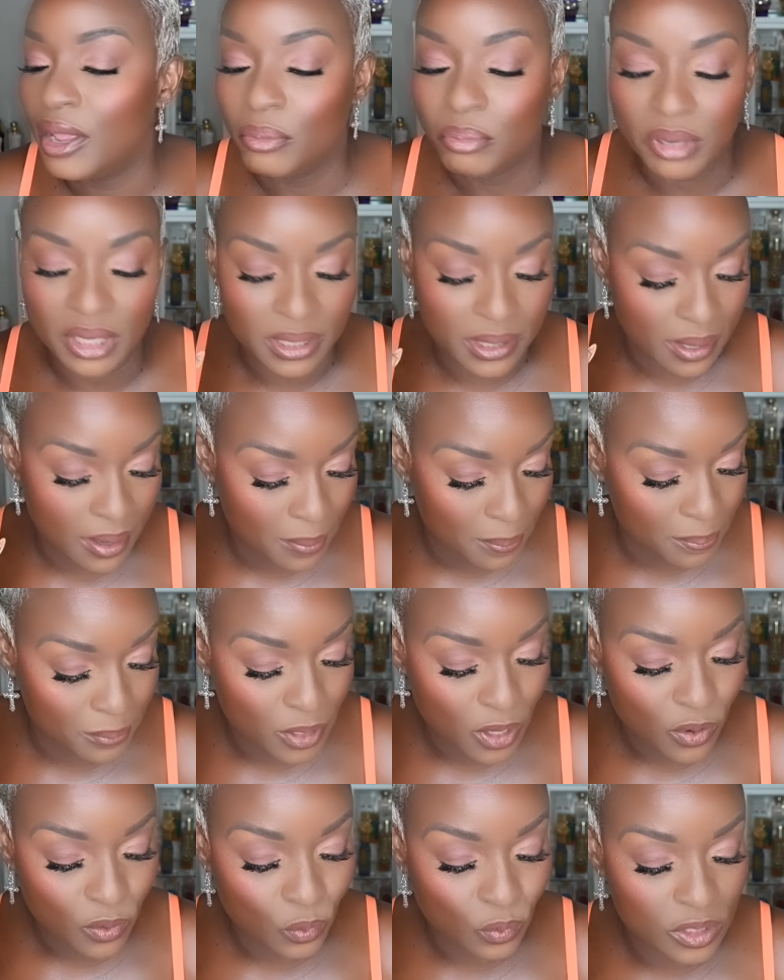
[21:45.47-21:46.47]
But
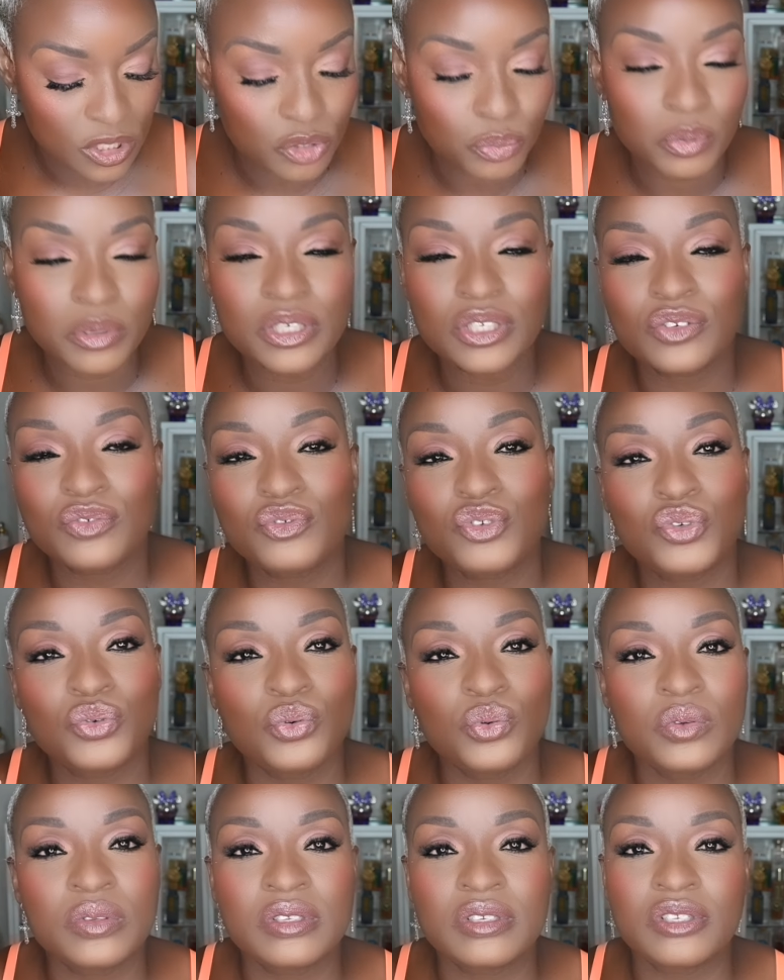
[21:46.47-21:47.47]
yep, Whispers of
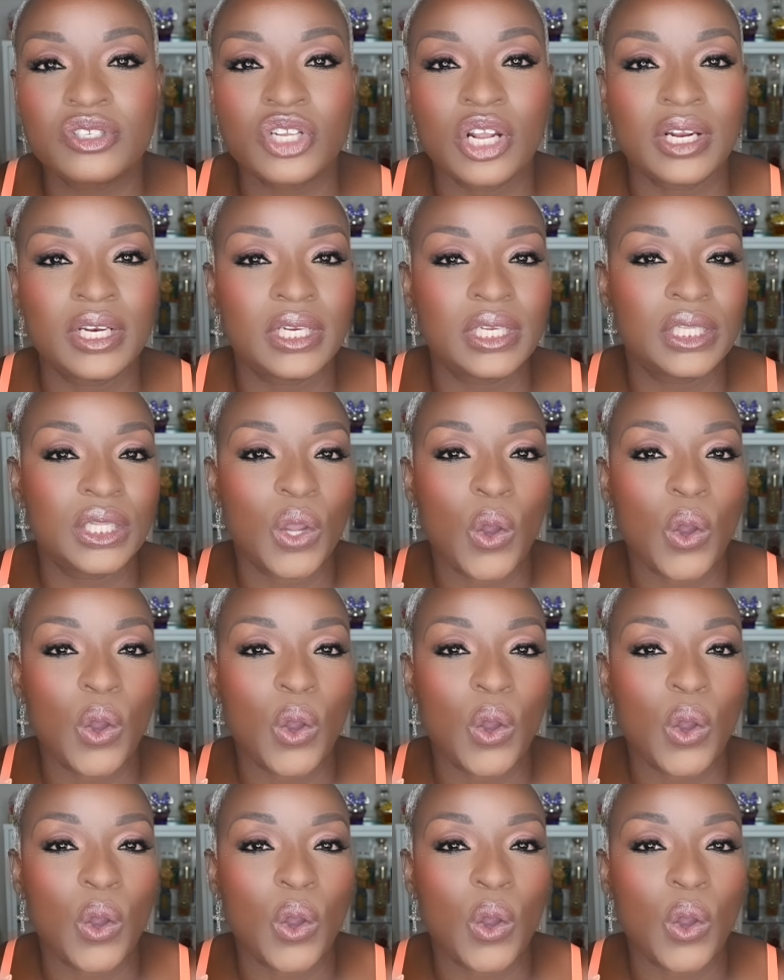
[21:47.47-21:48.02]
Truth started